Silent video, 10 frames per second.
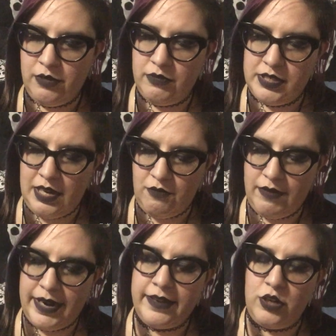It was a
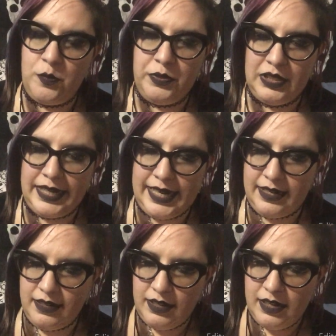regular
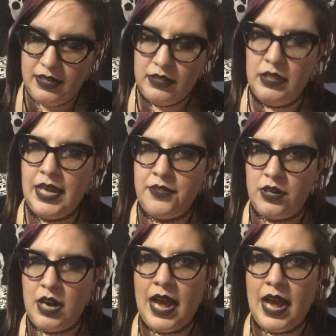plain leather.